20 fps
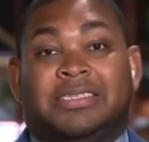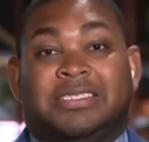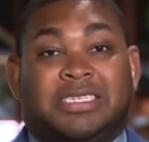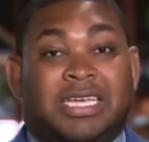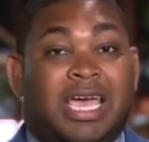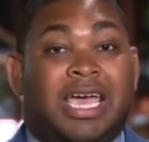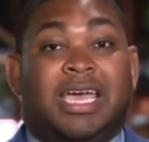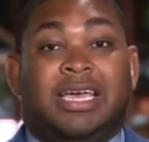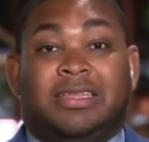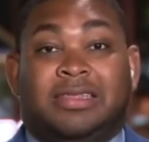
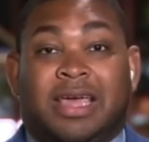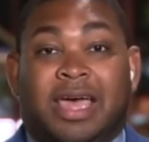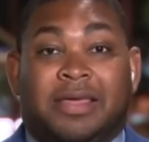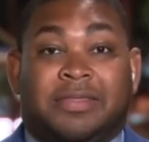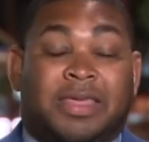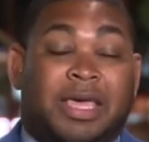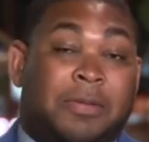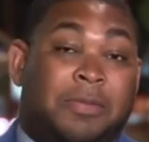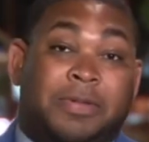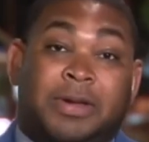saying that
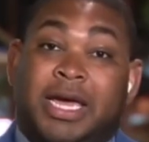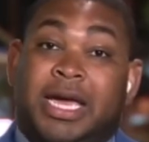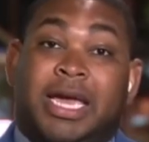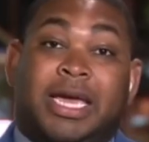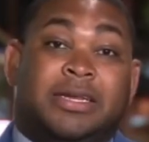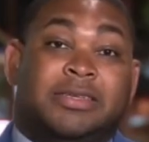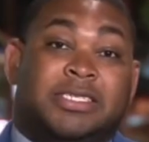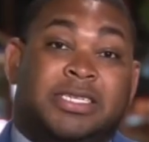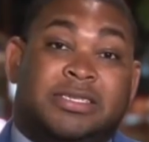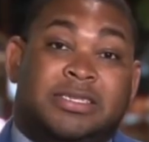they
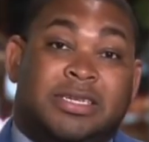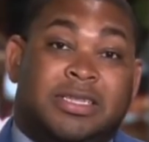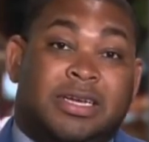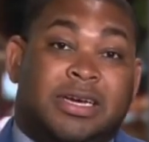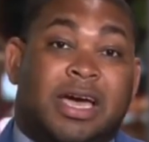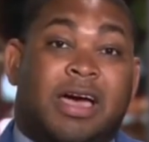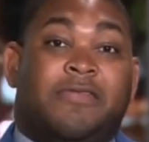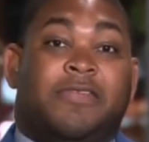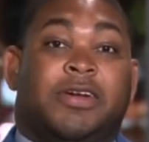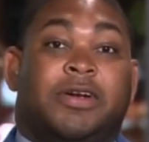plan to see the
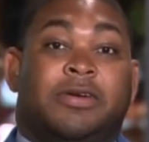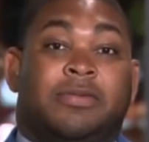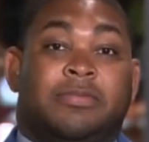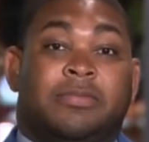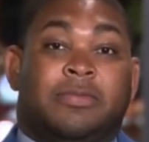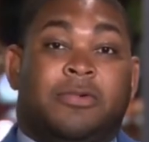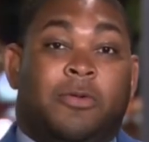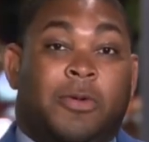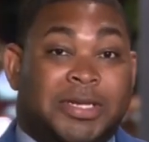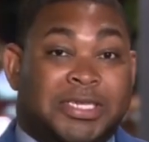governor
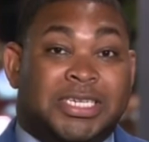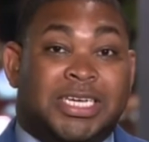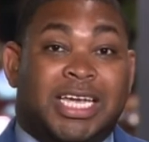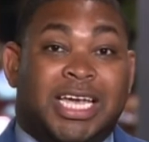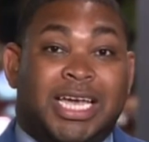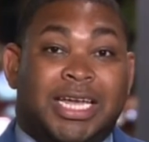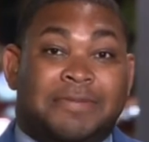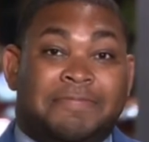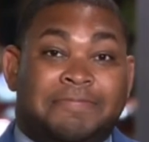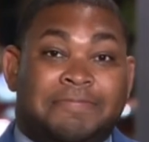once
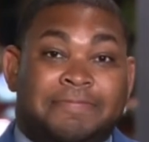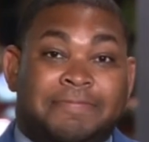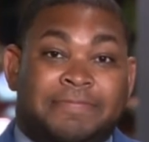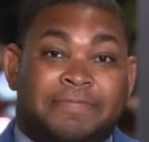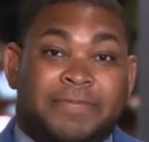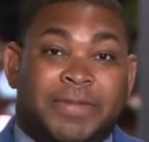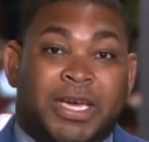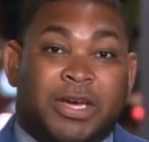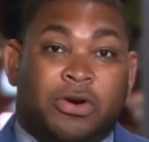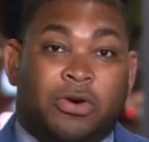again
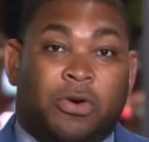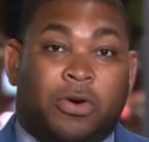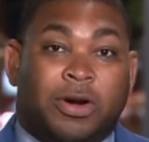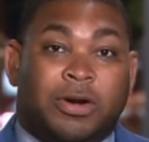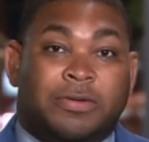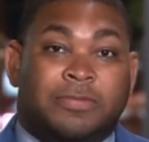in court.